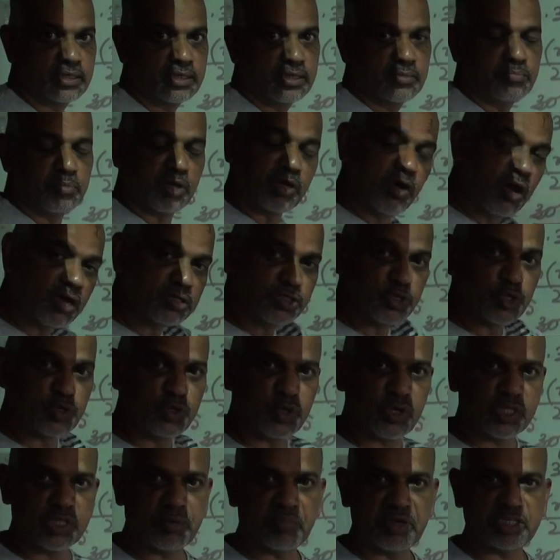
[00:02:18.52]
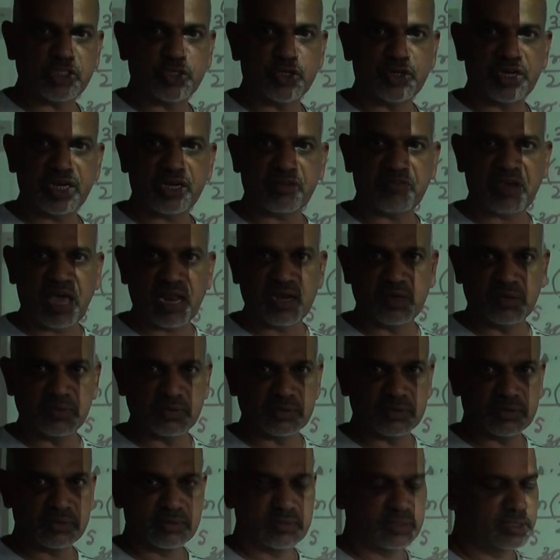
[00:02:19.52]
because you know the maturity value,
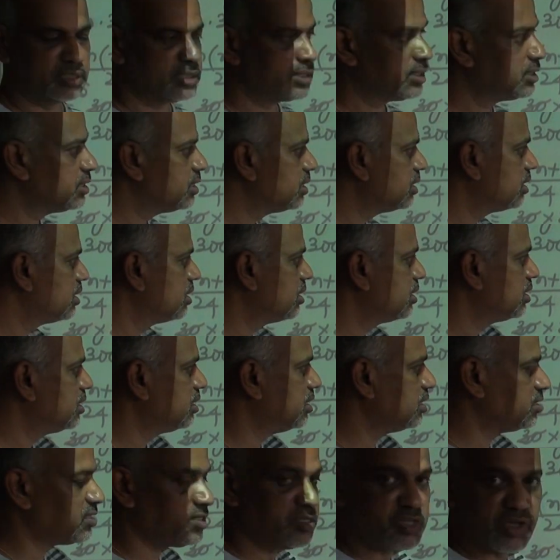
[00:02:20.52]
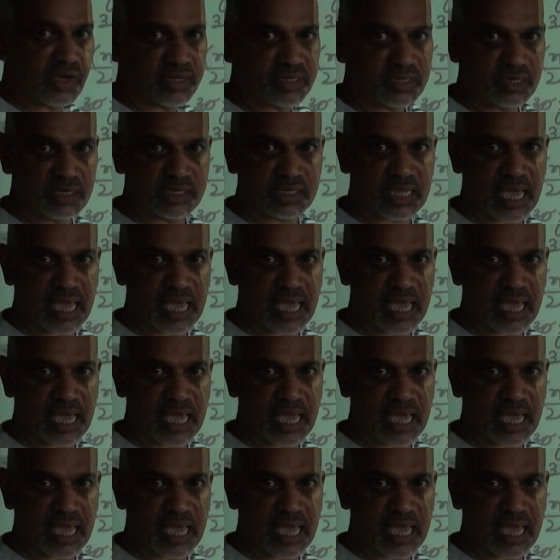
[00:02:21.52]
this is your third